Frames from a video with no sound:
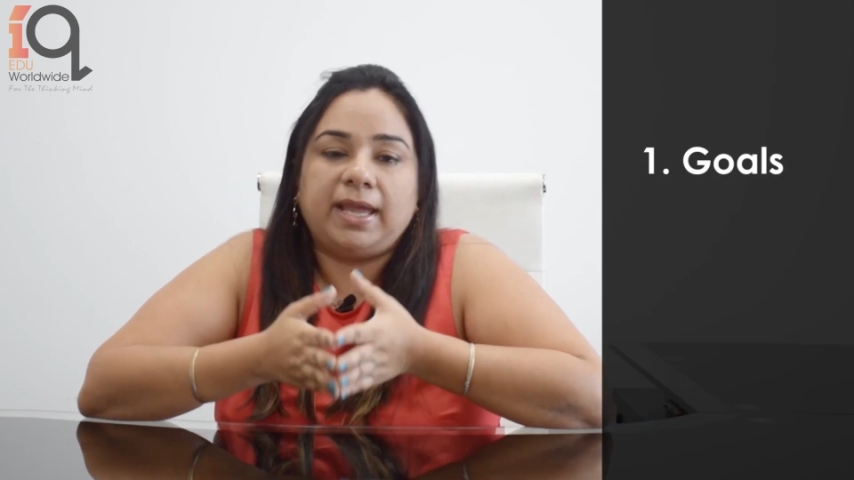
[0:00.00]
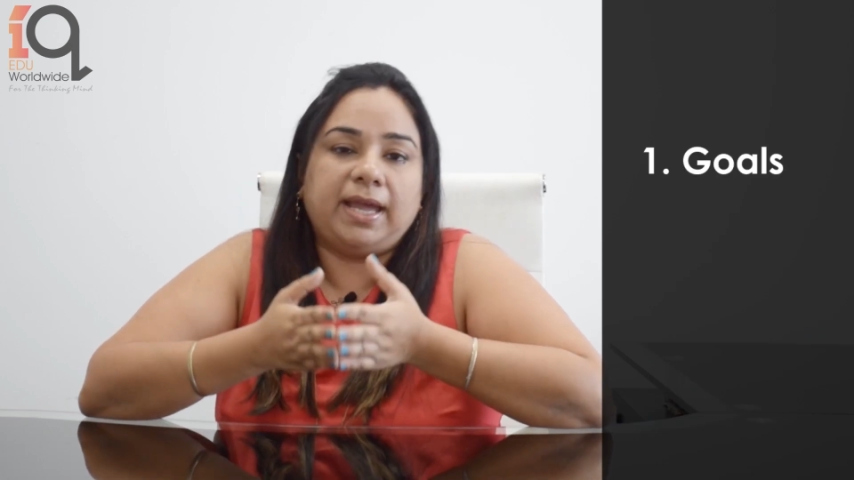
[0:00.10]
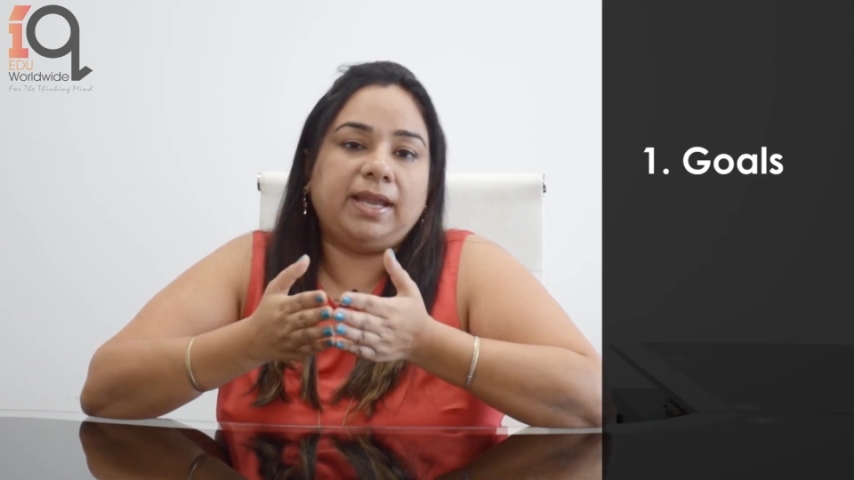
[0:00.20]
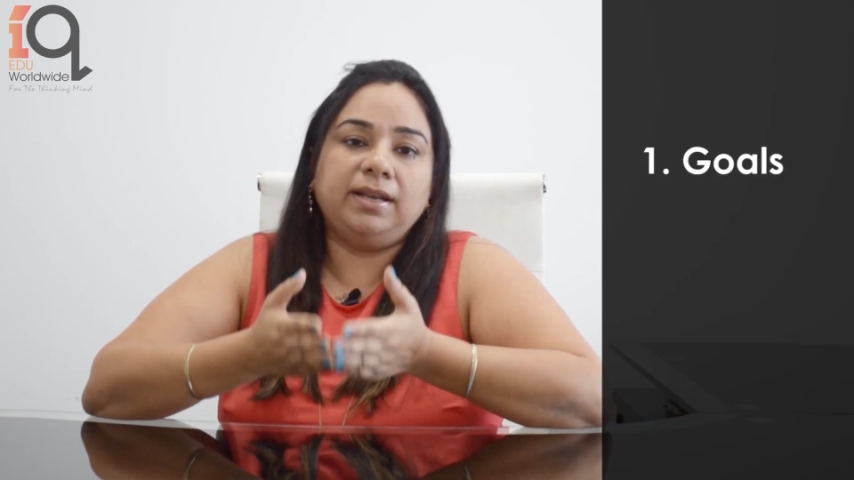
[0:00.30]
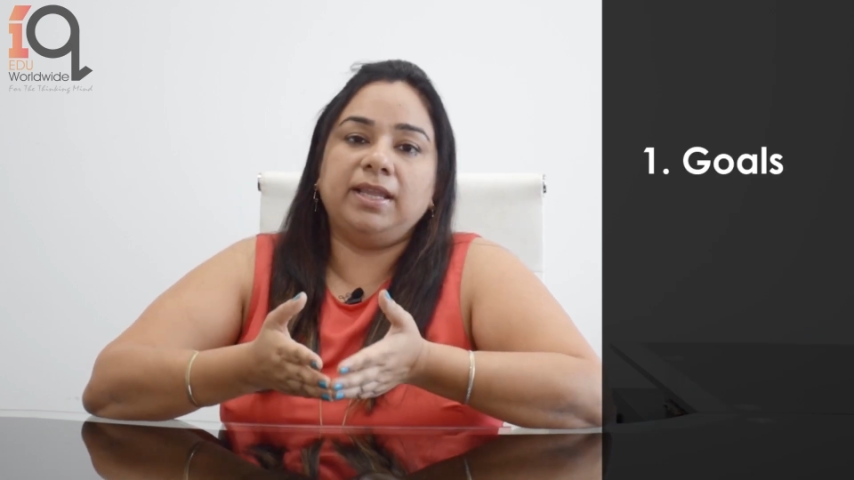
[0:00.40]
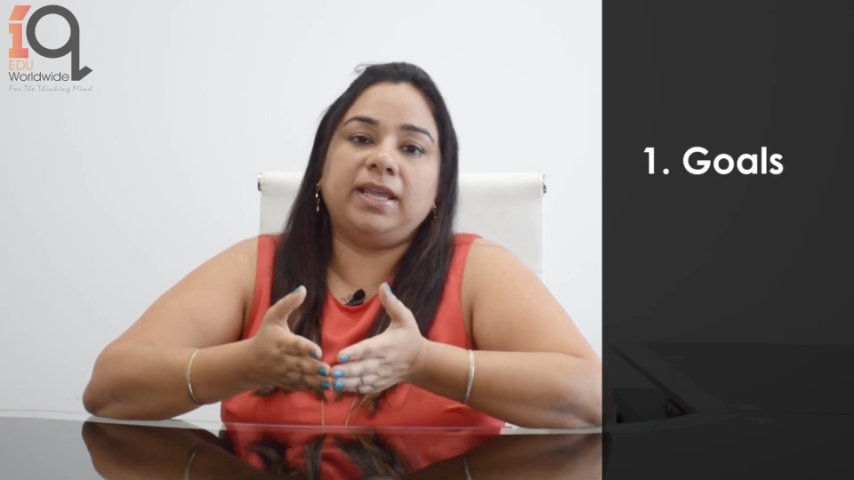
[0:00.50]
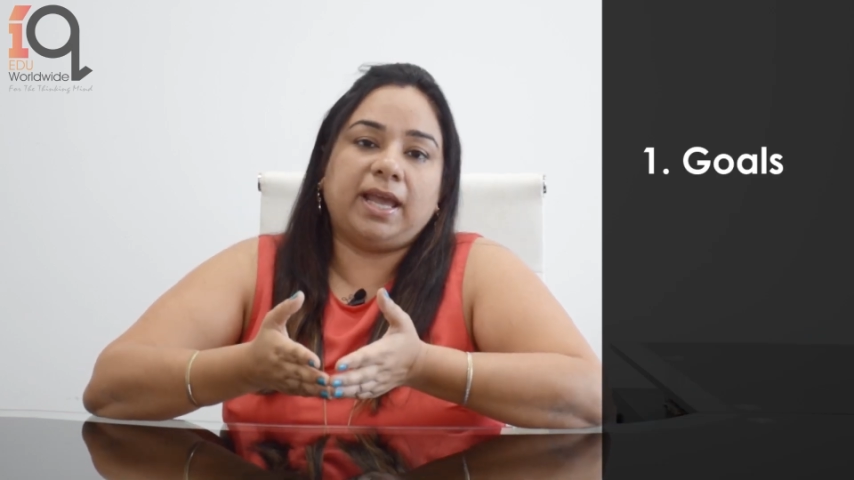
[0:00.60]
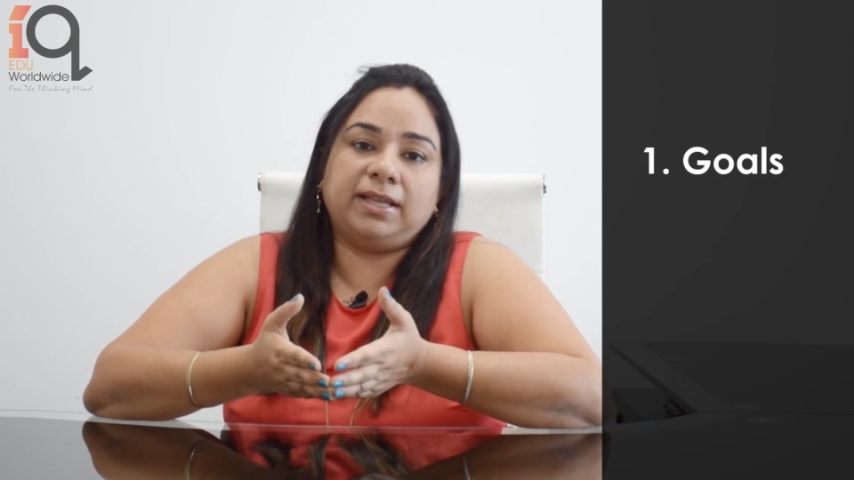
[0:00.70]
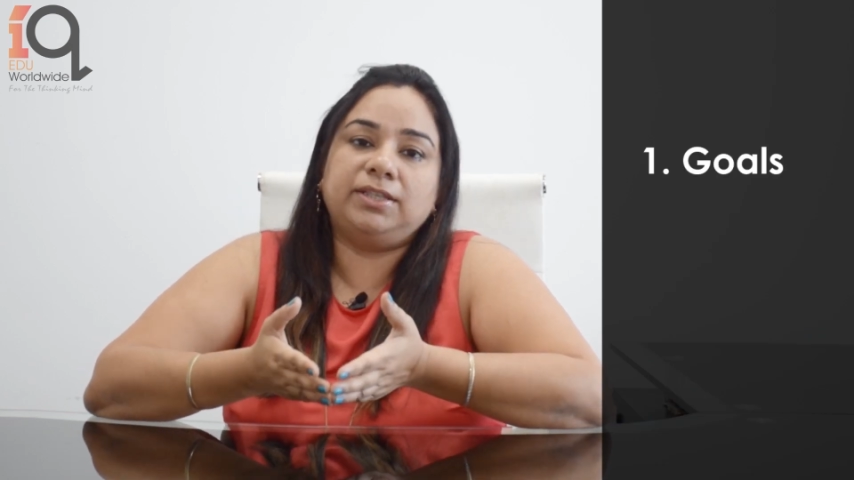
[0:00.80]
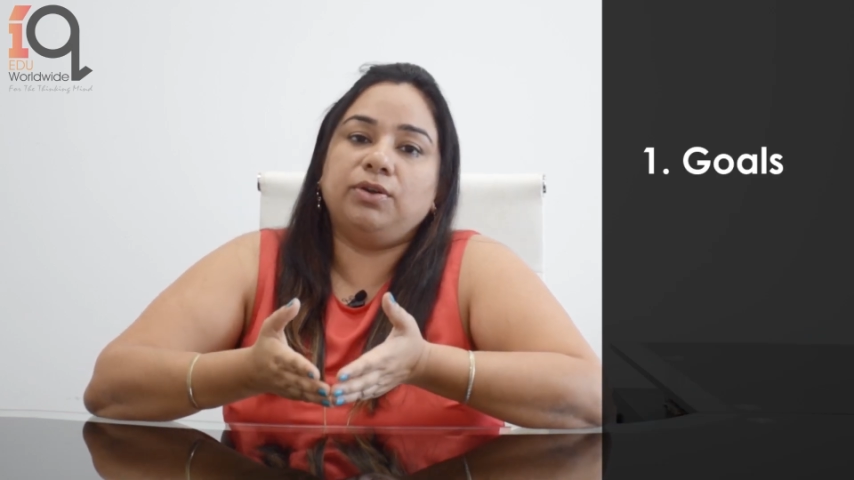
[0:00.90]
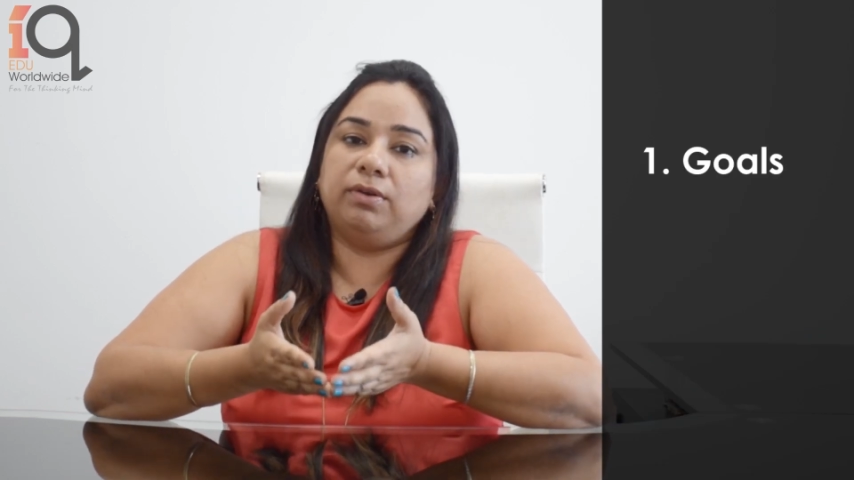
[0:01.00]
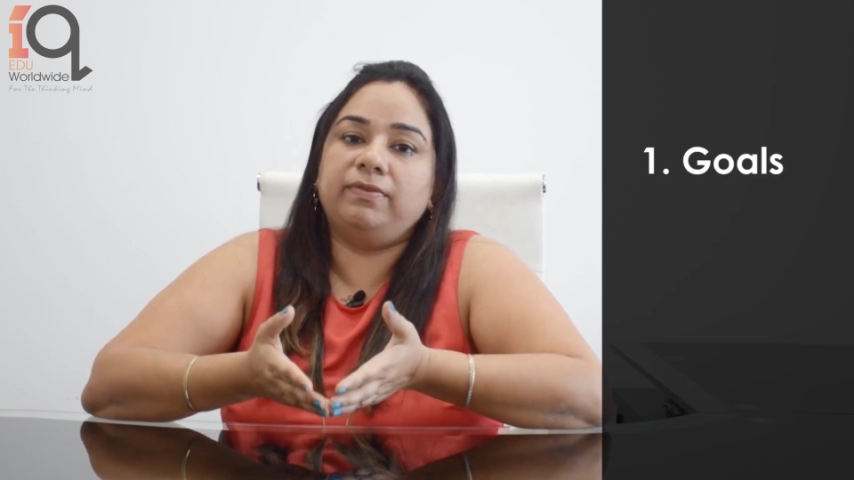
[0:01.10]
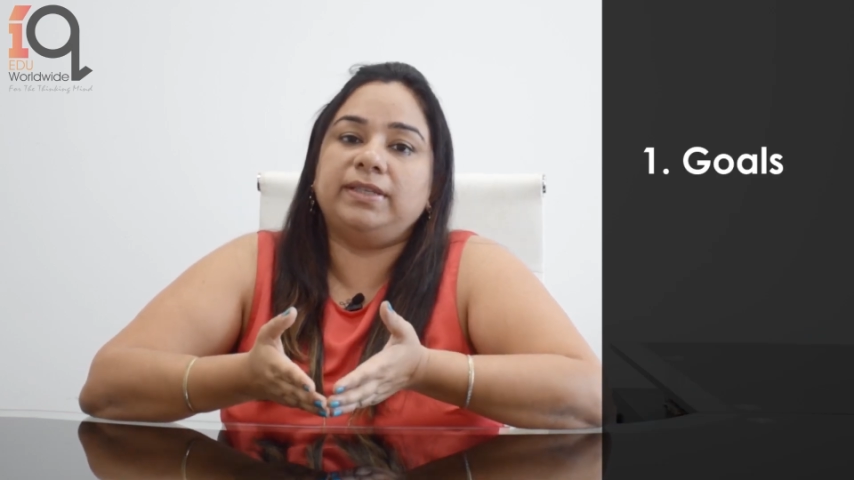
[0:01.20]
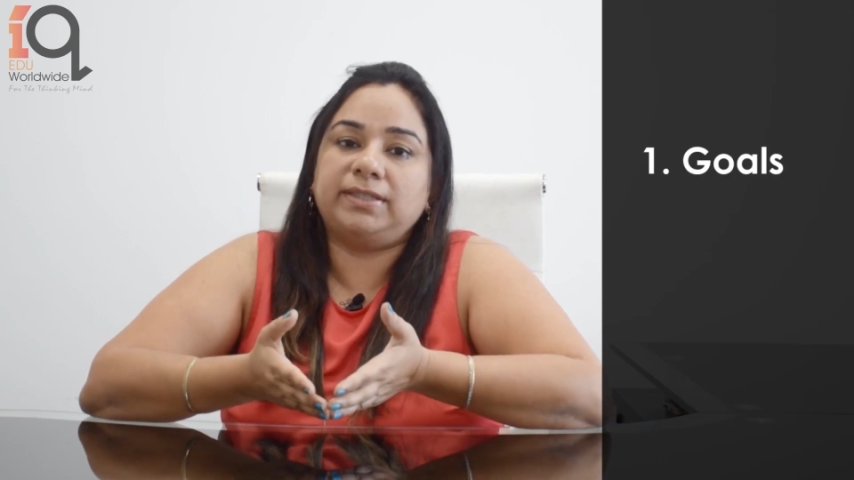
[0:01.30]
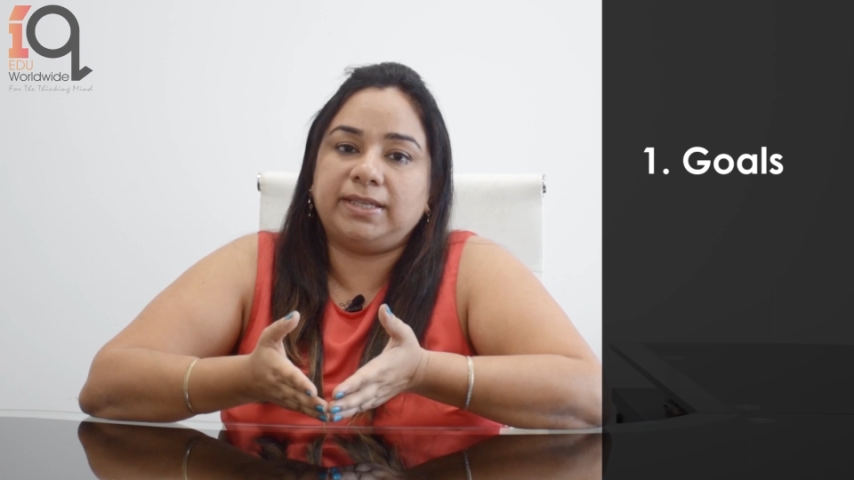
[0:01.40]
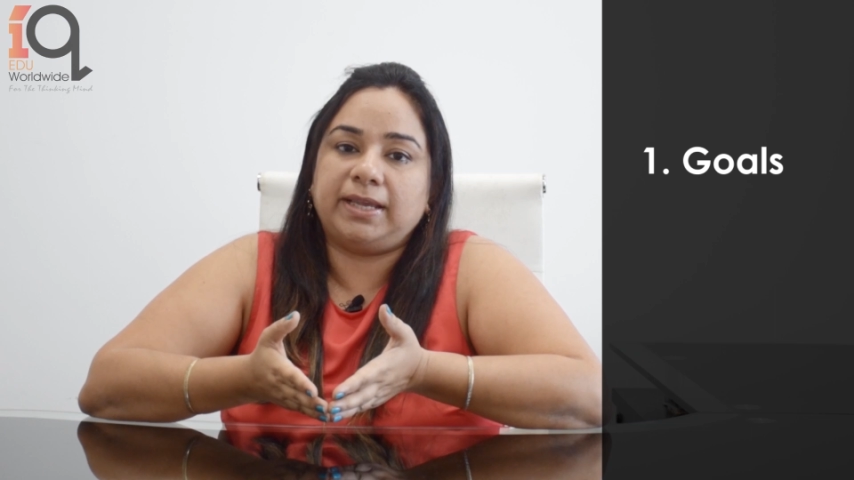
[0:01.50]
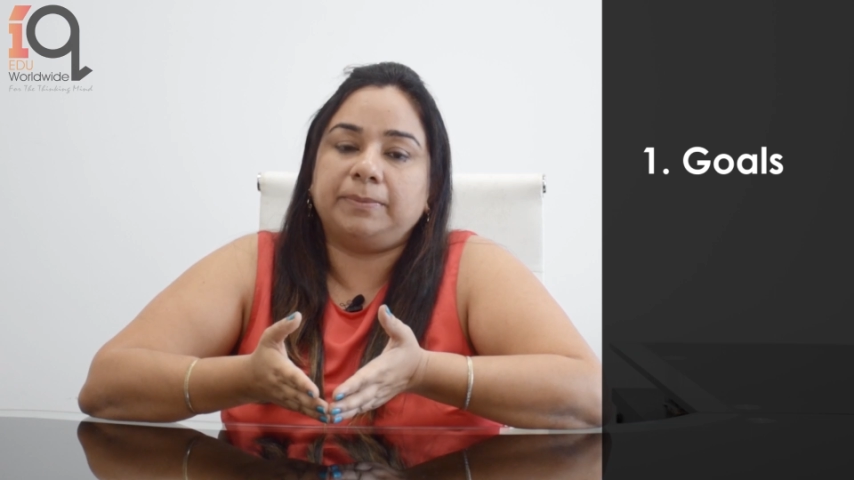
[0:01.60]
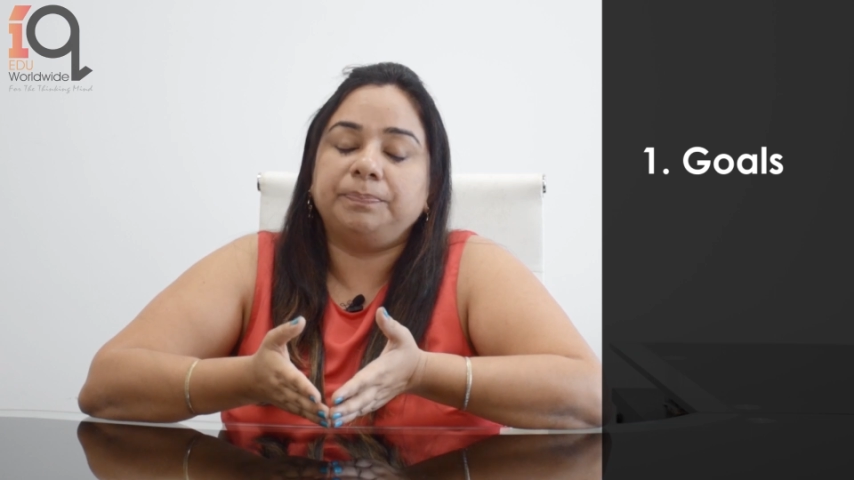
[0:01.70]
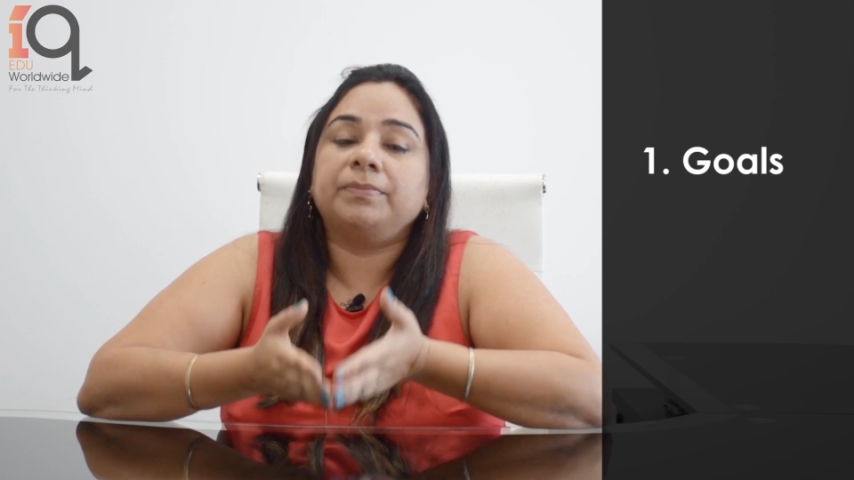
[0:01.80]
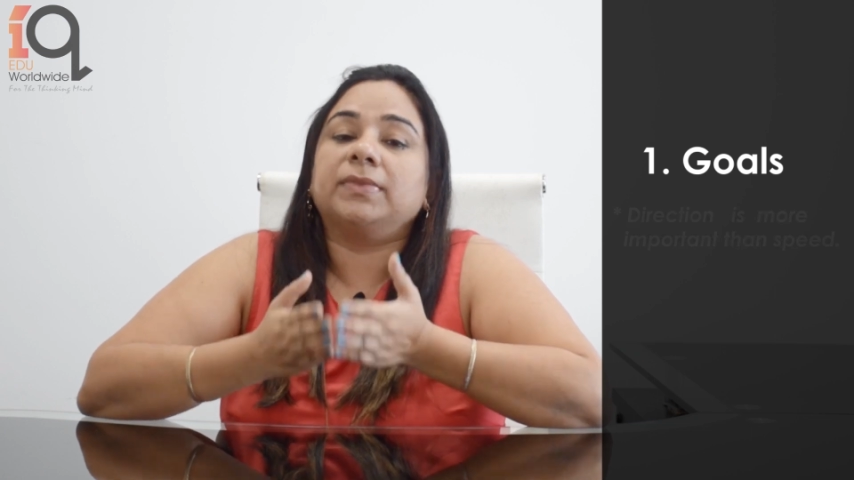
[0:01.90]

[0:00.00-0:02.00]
And they, as they always say,